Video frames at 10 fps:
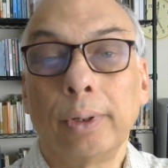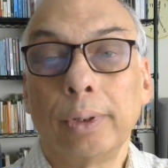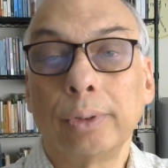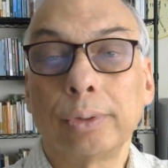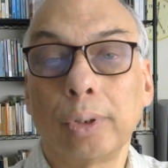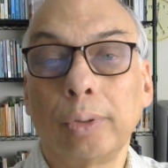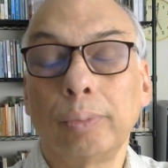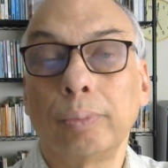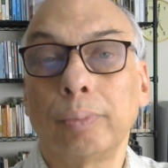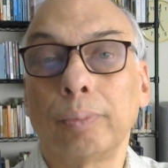
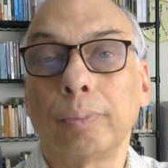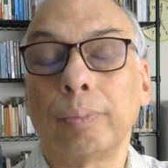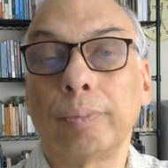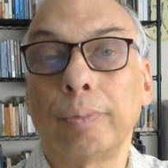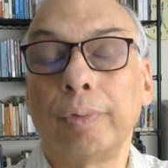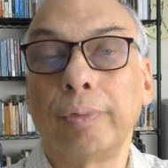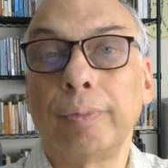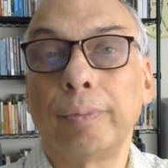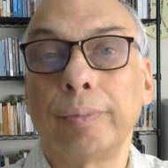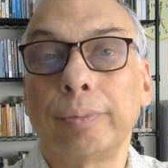So,
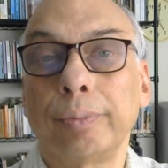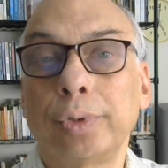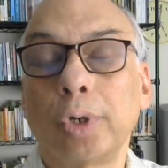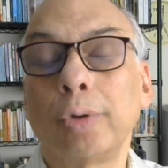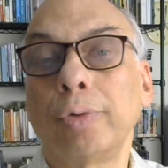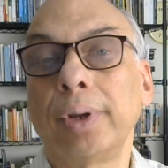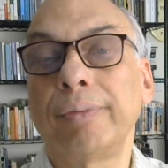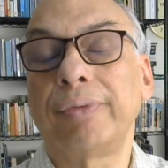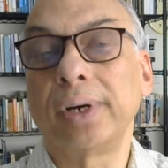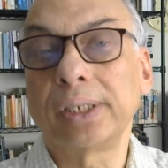Chaudhuri
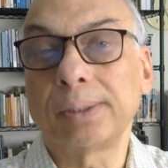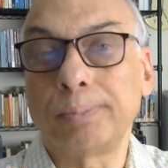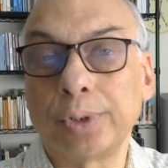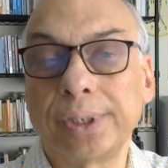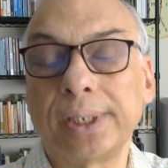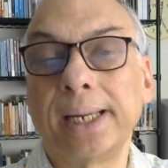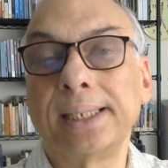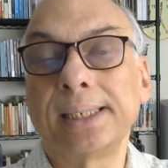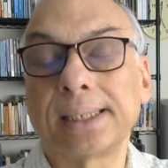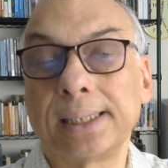first
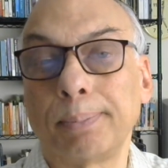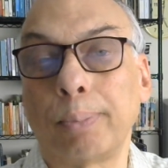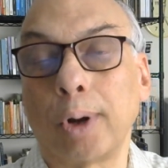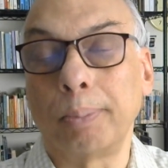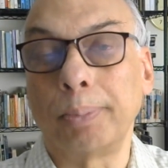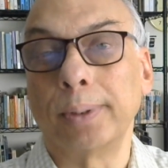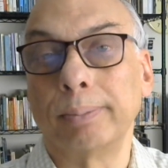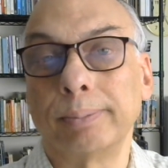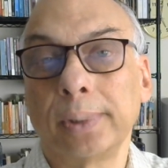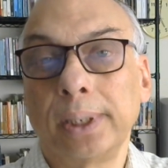presents the
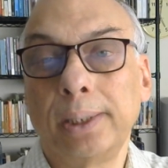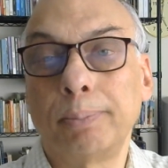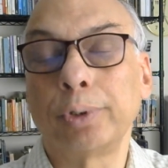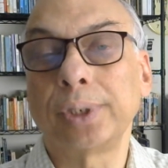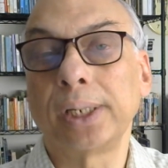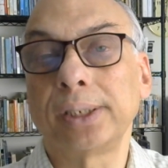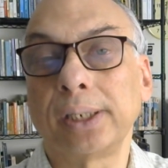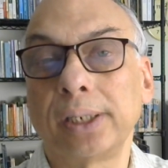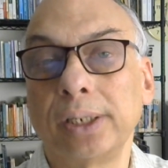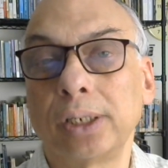problem. He presents
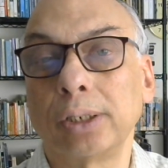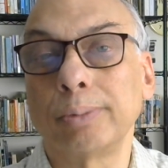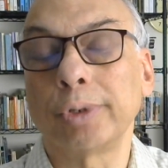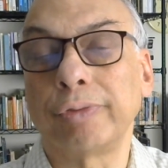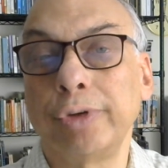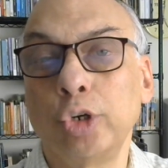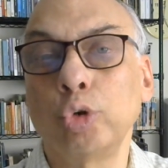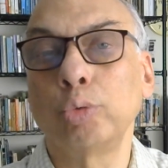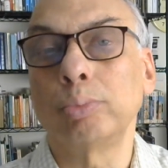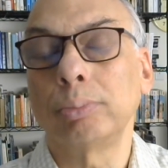it in terms of
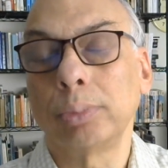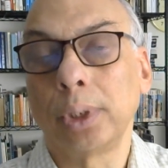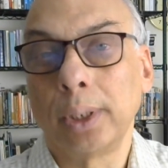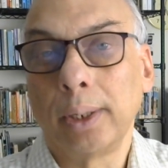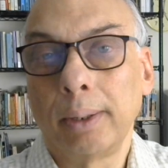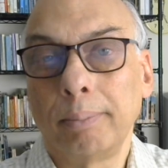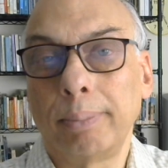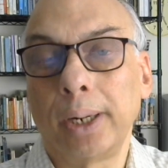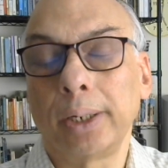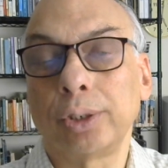Hume,
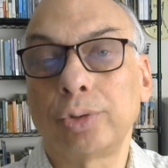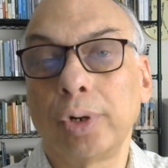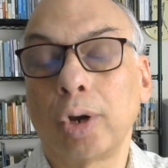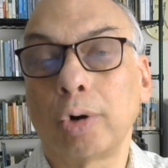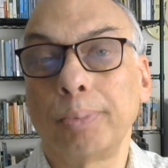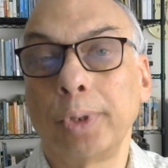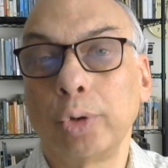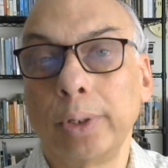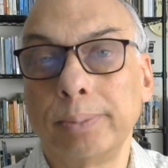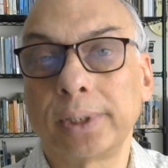but Sri
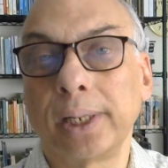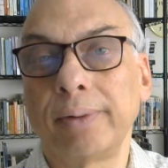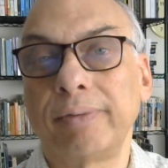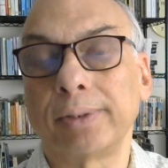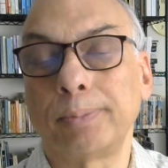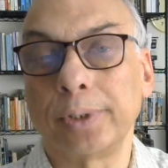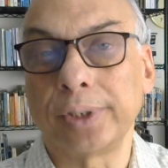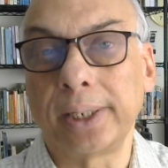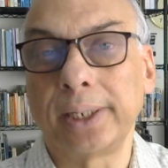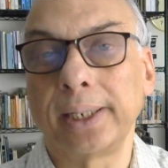Aurobindo himself has
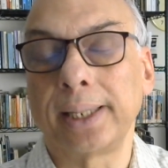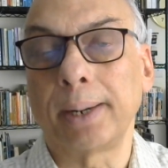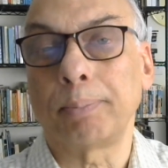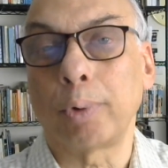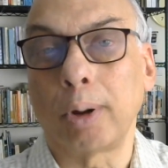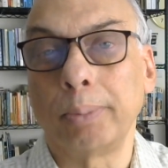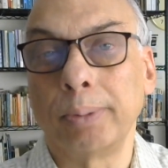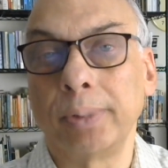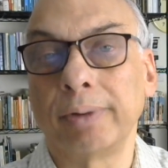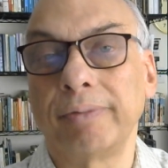presented that
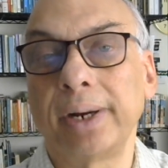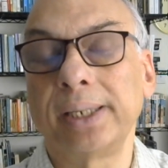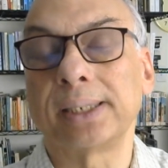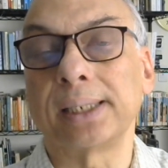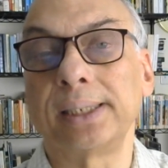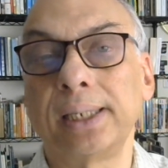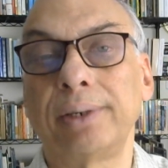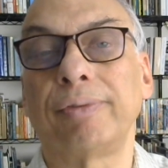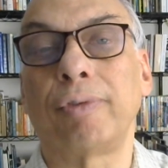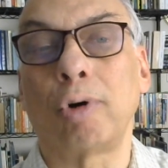problem in a very
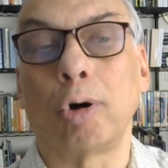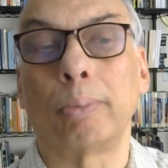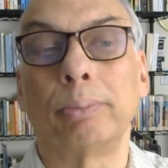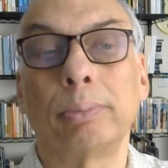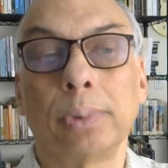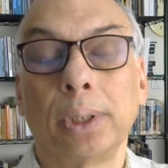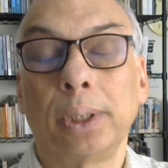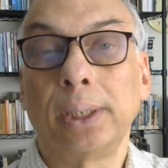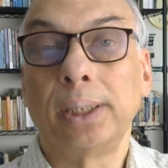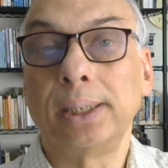succinct form.
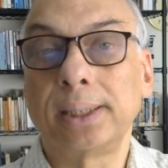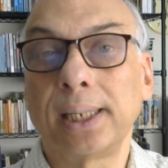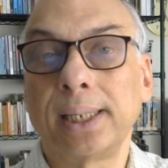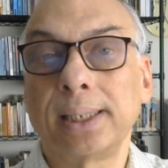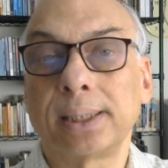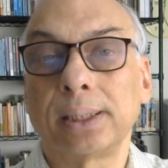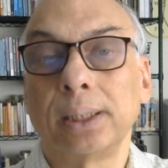He says,